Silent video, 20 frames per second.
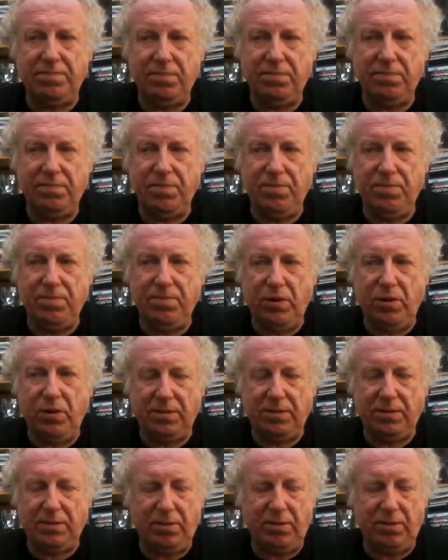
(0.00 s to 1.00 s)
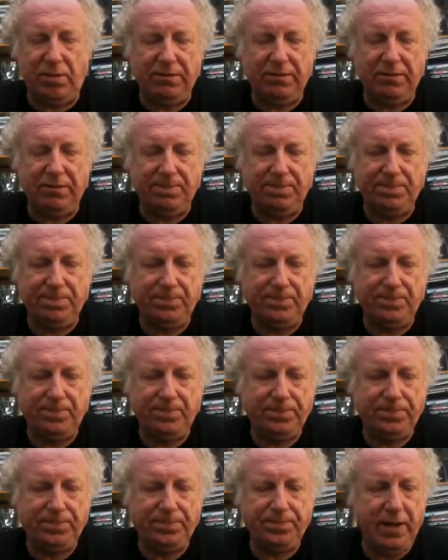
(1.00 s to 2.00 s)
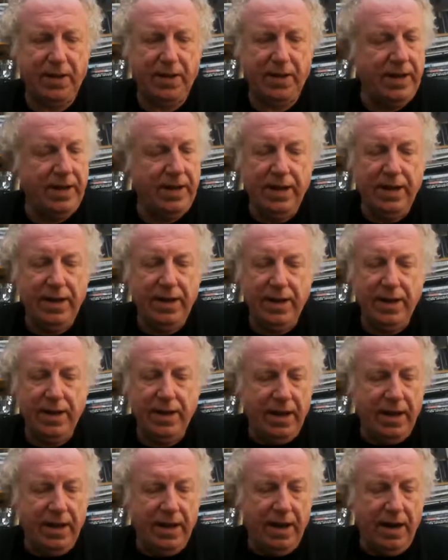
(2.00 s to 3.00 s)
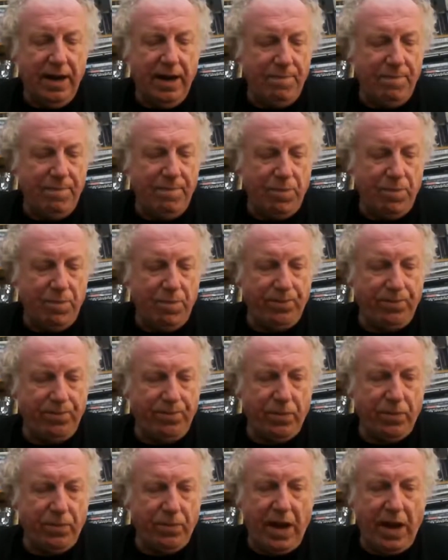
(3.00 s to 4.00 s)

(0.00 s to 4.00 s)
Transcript: Okay, do you know why? Do you know why he pulled out? Did you ever hear?